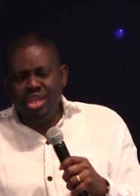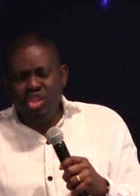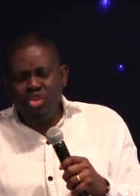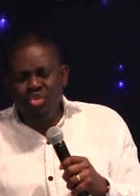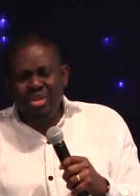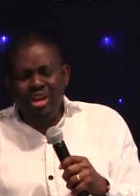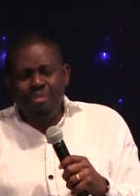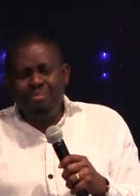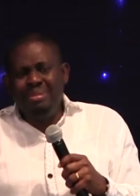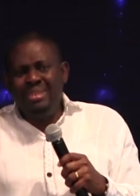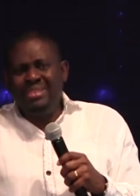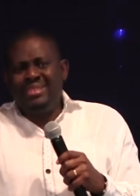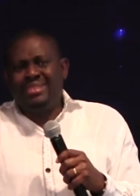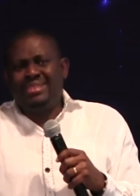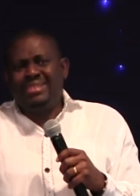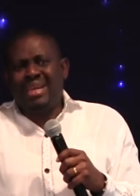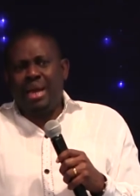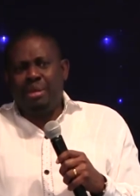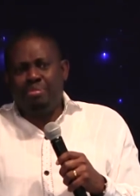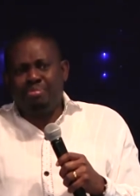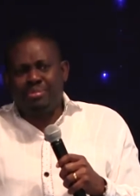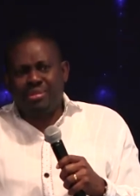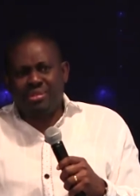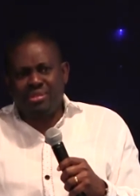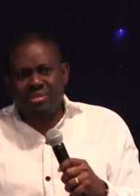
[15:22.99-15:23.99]
You are being
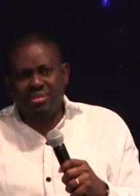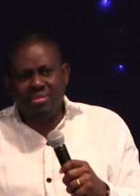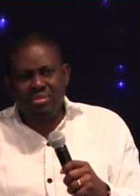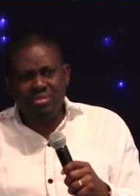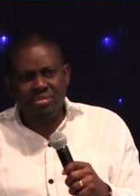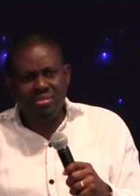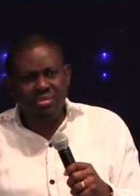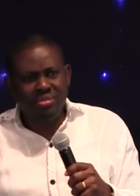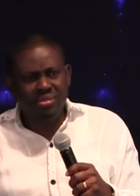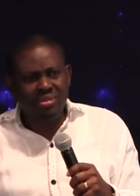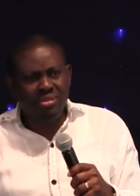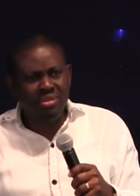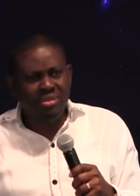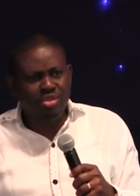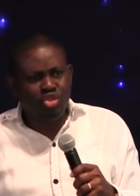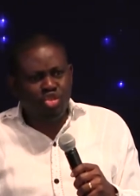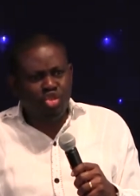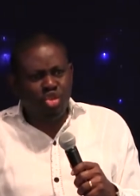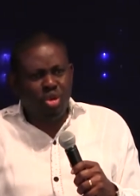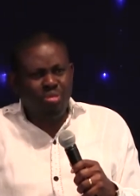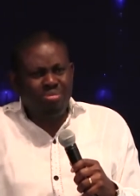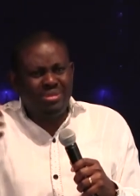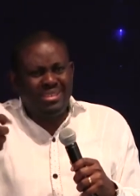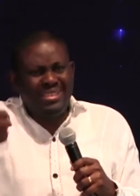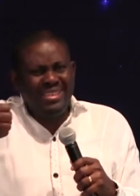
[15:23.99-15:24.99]
sapped.
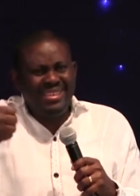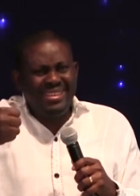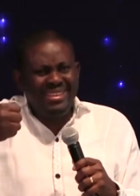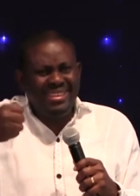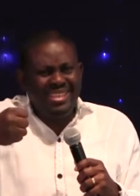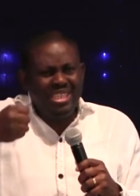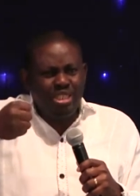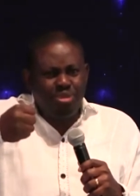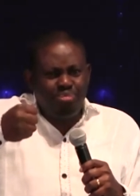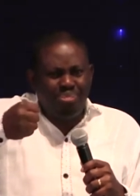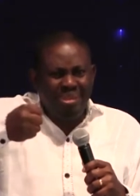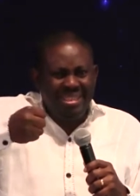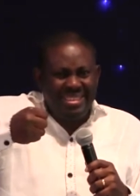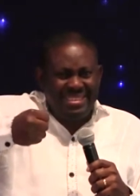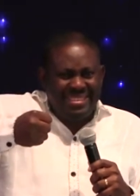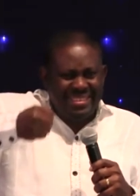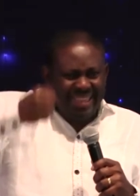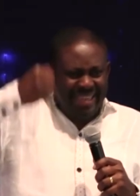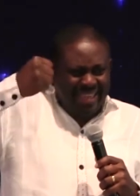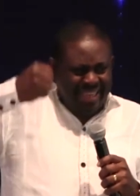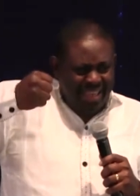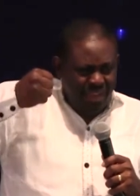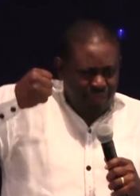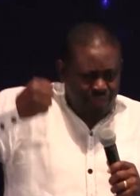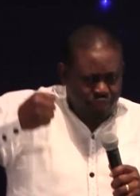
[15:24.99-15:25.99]
Something is being
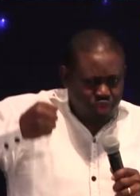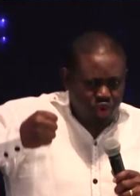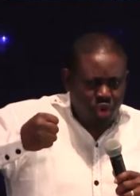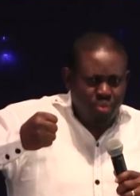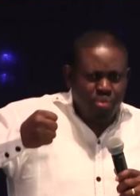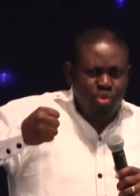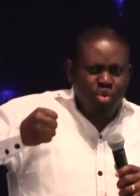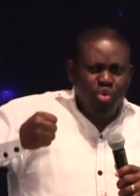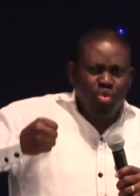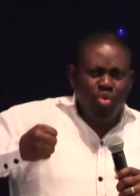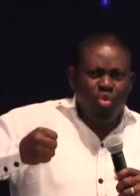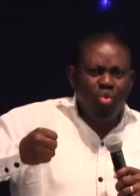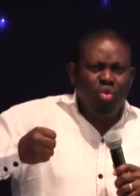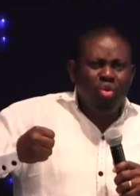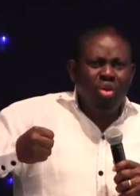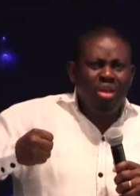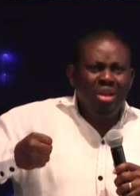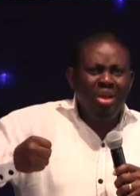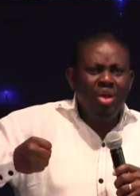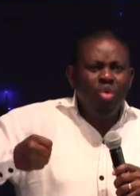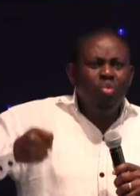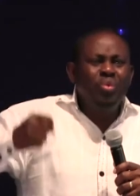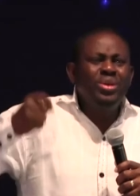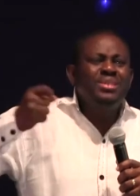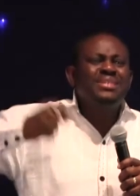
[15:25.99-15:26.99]
taken from you
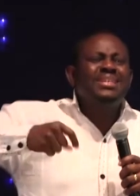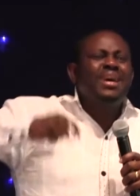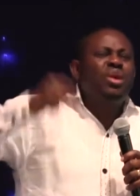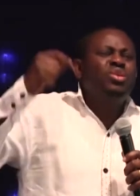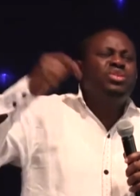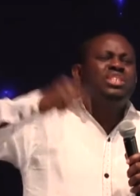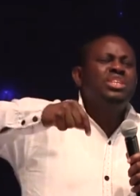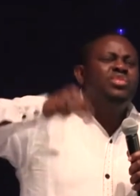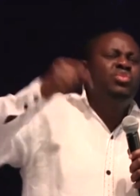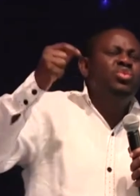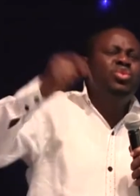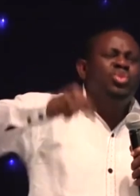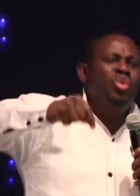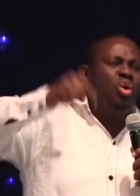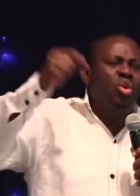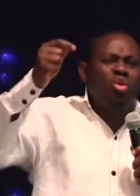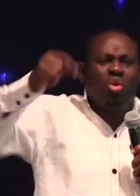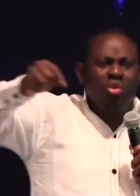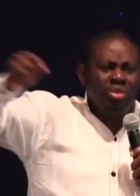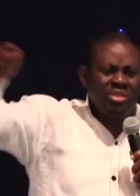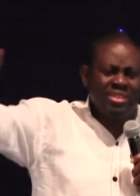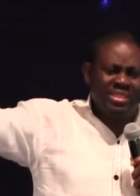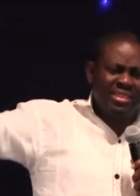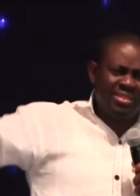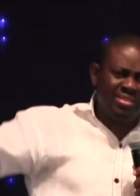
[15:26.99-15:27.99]
without even your
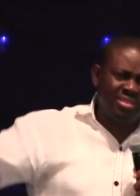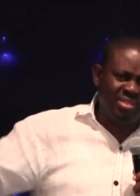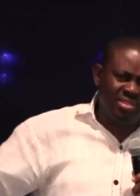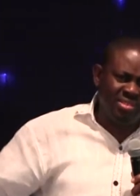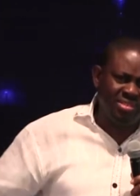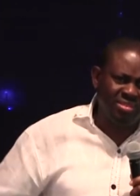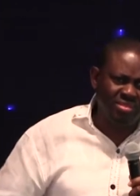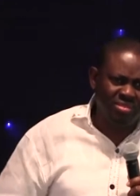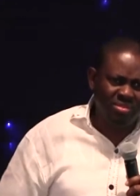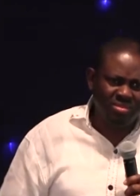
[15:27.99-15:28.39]
consent.